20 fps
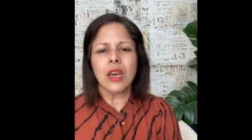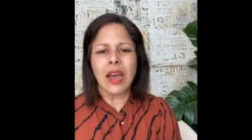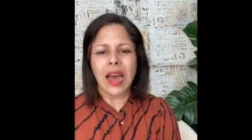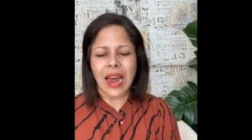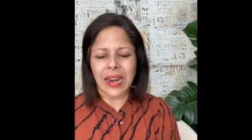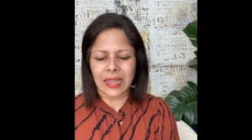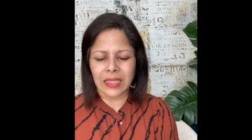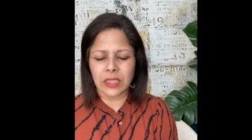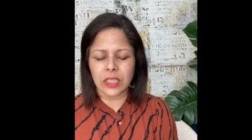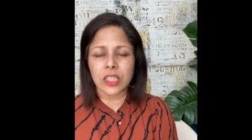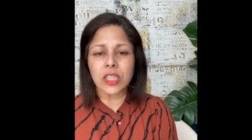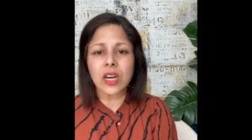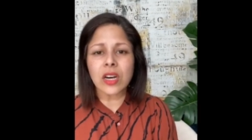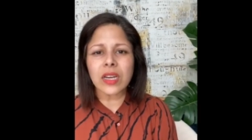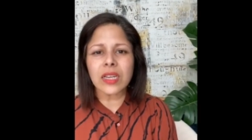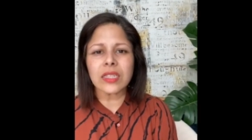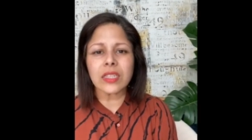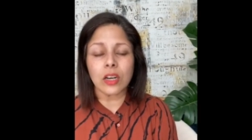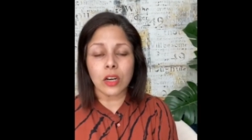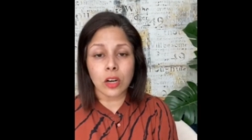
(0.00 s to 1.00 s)
and
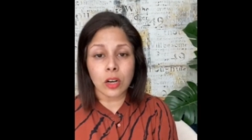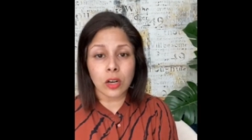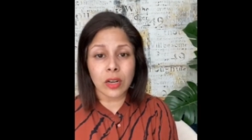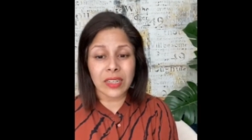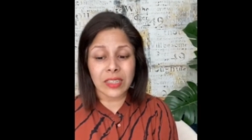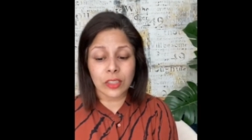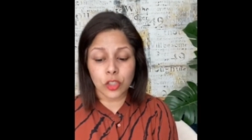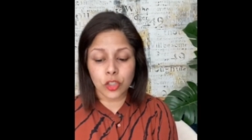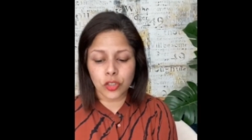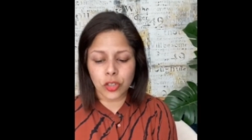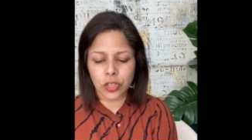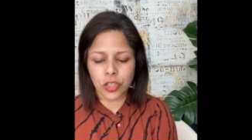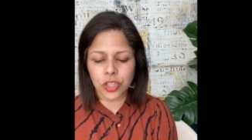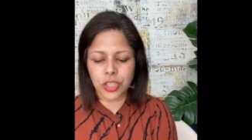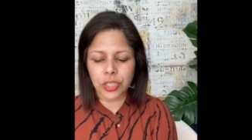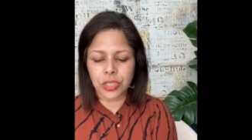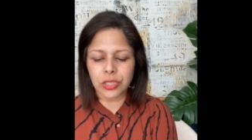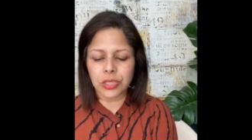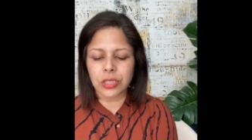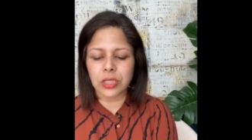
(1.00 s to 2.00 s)
inside are
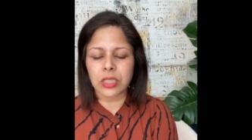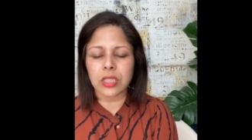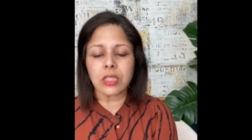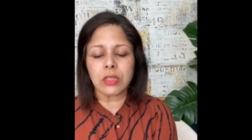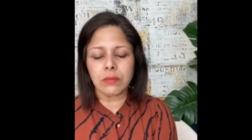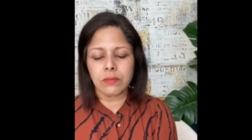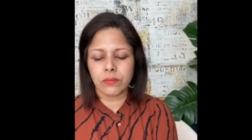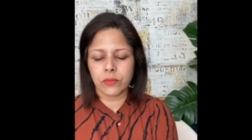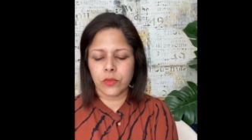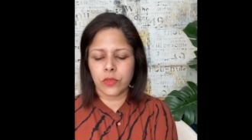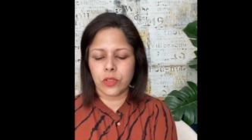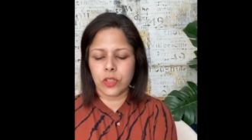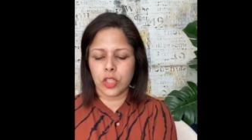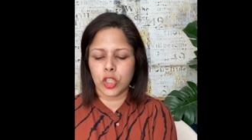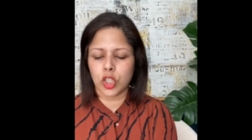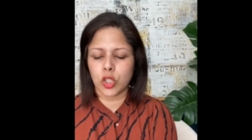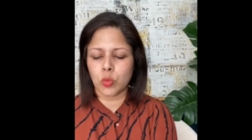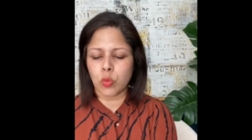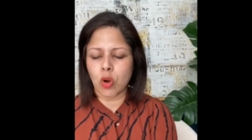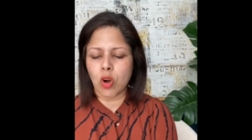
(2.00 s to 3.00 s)
instructions, the
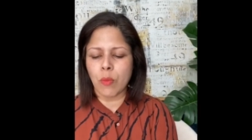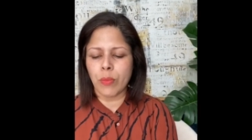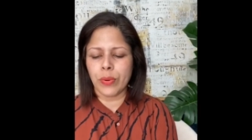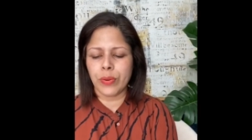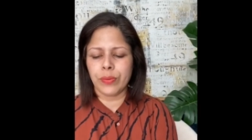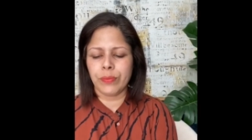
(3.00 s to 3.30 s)
swab,